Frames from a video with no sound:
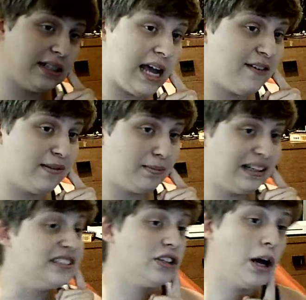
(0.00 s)
I haven't played
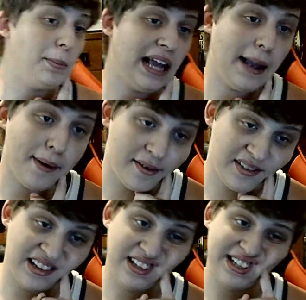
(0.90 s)
a zombie game ever
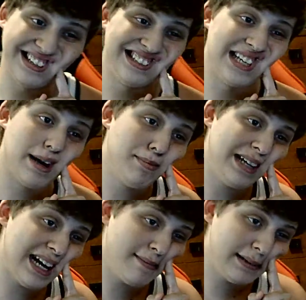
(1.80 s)
since Zombie,
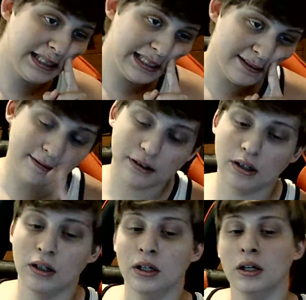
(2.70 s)
I believe.
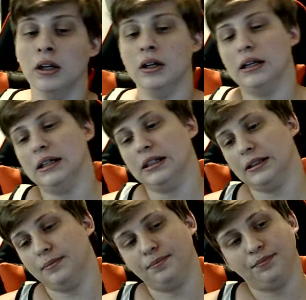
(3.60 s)
But
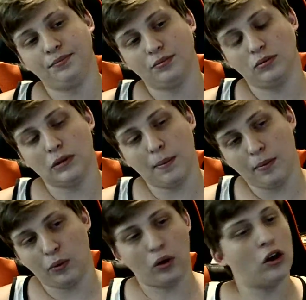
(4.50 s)

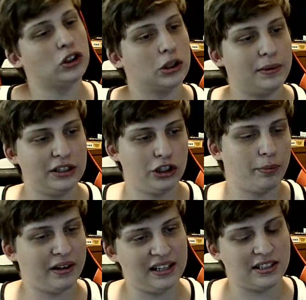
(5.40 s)
we're also gonna be
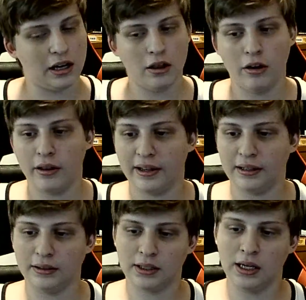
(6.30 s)
jumping into other
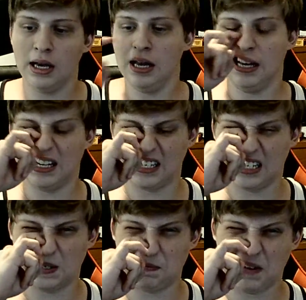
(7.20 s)
things.
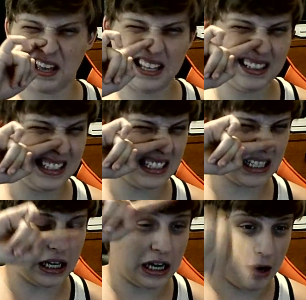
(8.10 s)
I think this
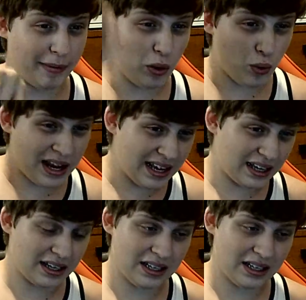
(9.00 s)
coming week,